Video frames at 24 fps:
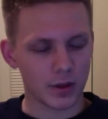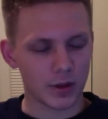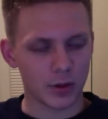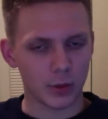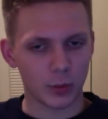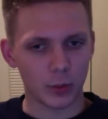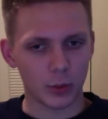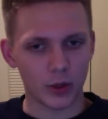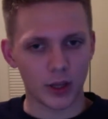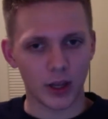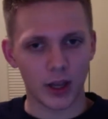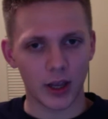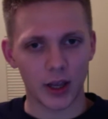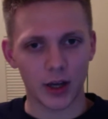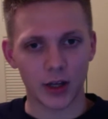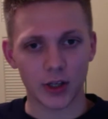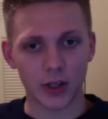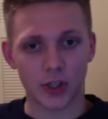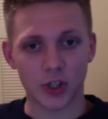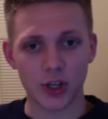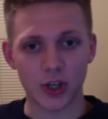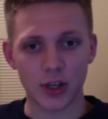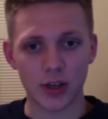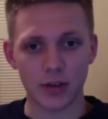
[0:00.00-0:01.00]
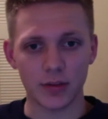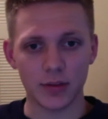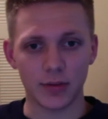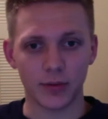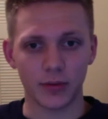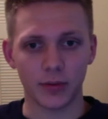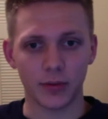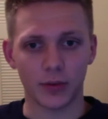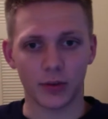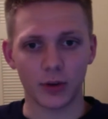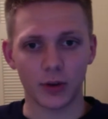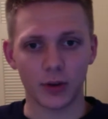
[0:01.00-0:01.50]
We had a chief,
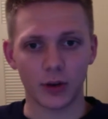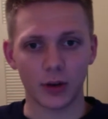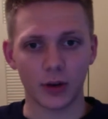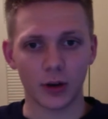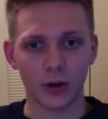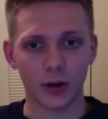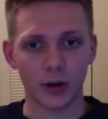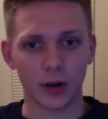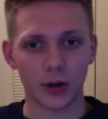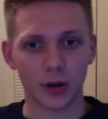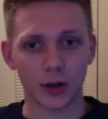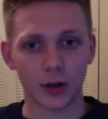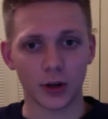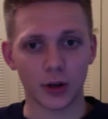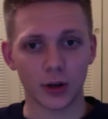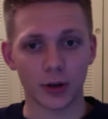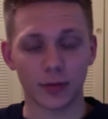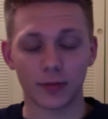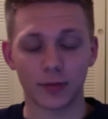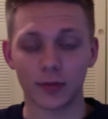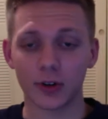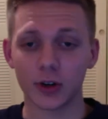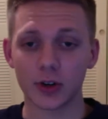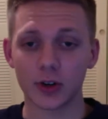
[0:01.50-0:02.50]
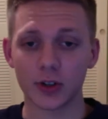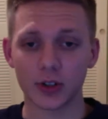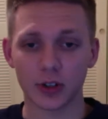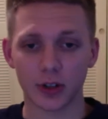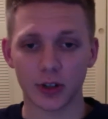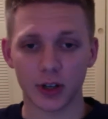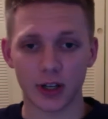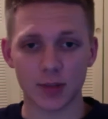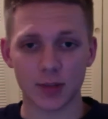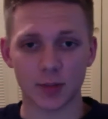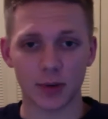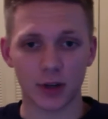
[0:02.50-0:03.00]
a first
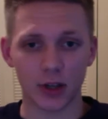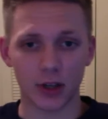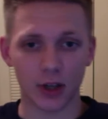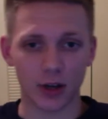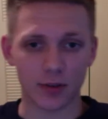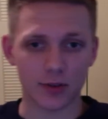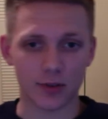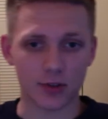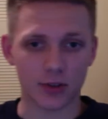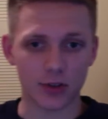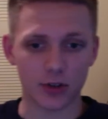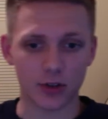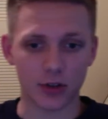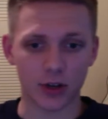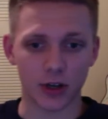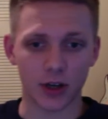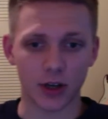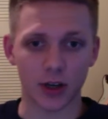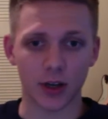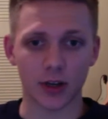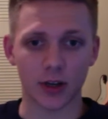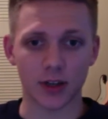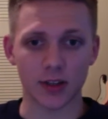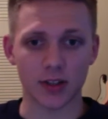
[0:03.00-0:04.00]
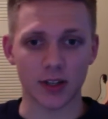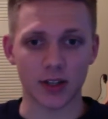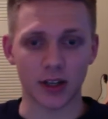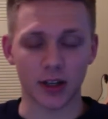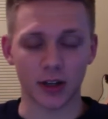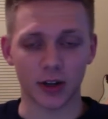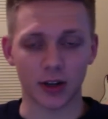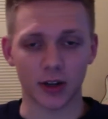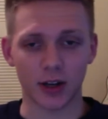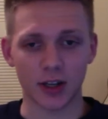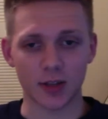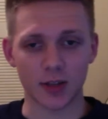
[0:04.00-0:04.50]
class petty officer, and a
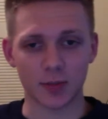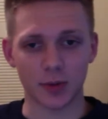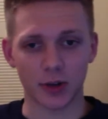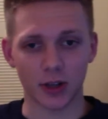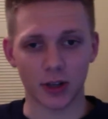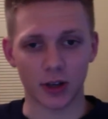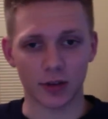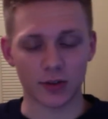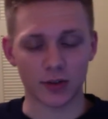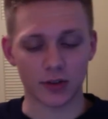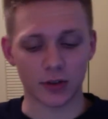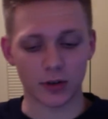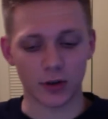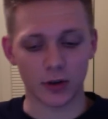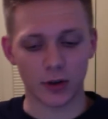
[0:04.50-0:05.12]
second class petty officer.